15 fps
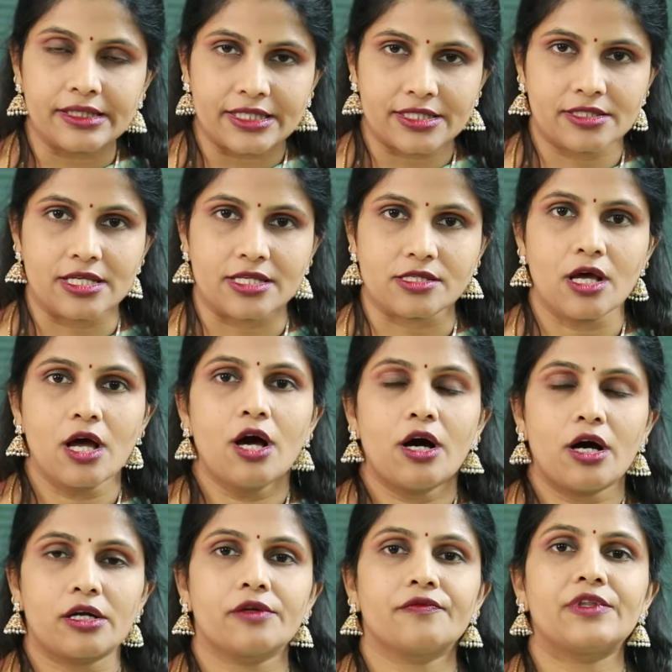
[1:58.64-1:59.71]
distress,
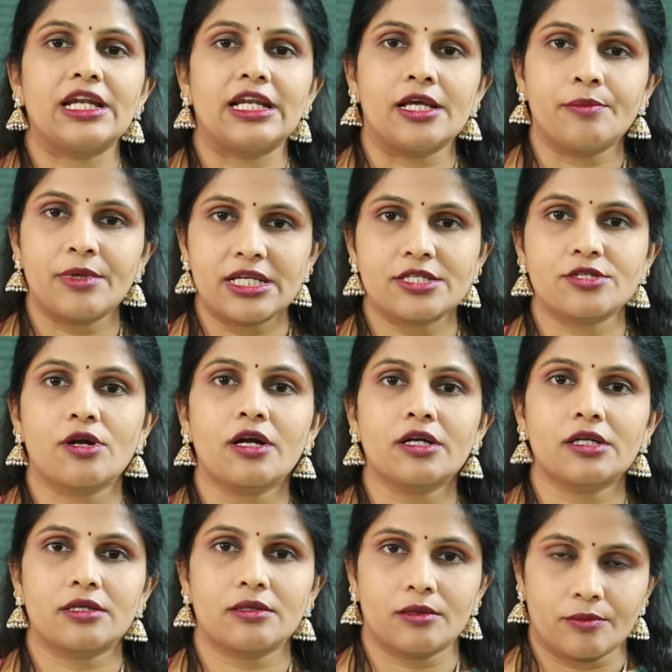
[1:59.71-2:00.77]
or if the labor is
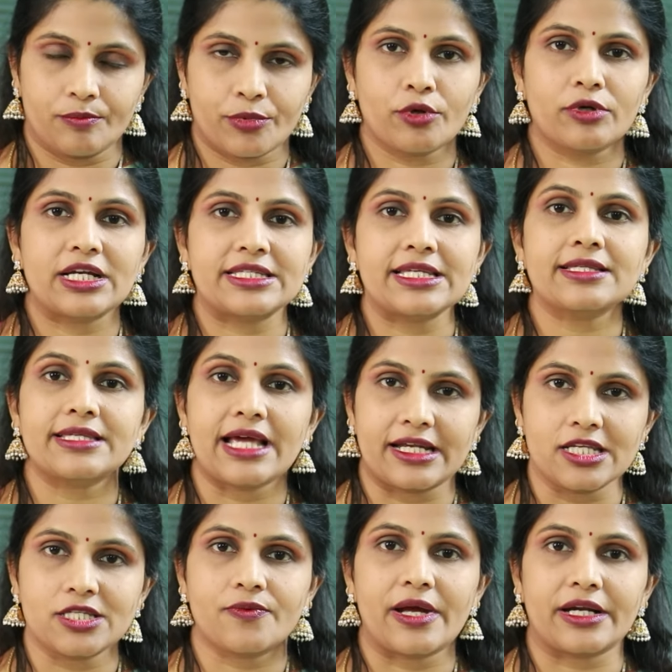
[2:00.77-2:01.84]
not progressing
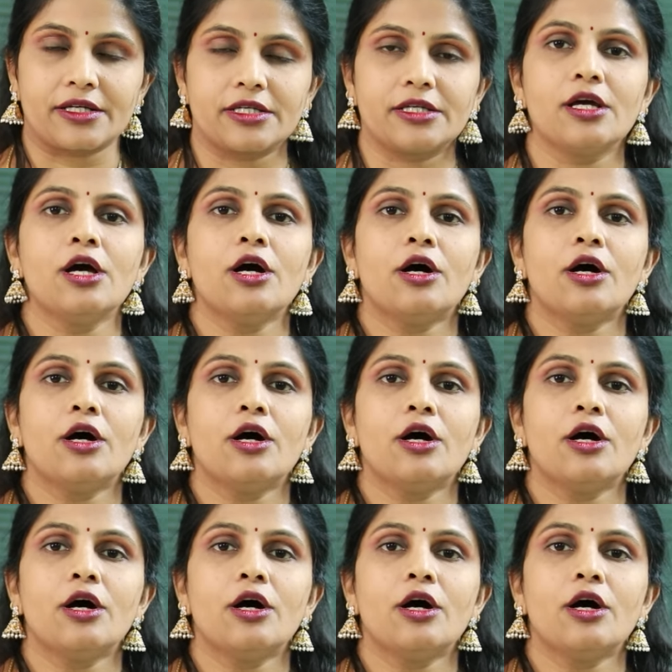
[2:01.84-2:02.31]
satisfactory,